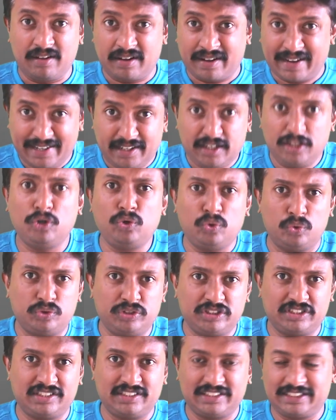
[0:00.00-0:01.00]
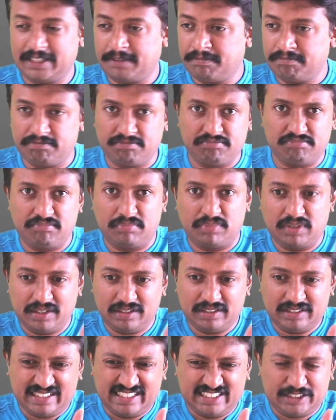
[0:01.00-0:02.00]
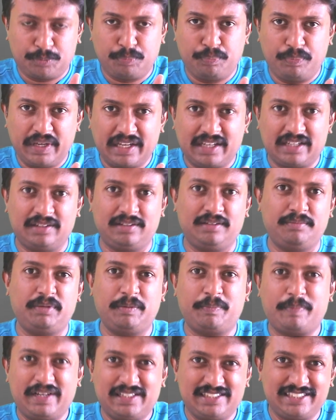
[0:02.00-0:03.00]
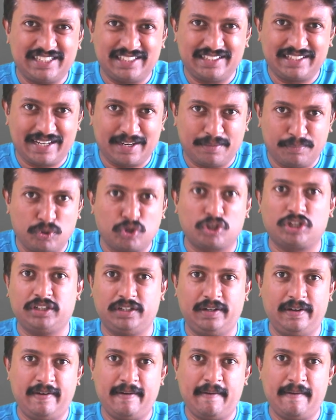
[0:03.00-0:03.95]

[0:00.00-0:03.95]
reduce this big Bipan Chandra book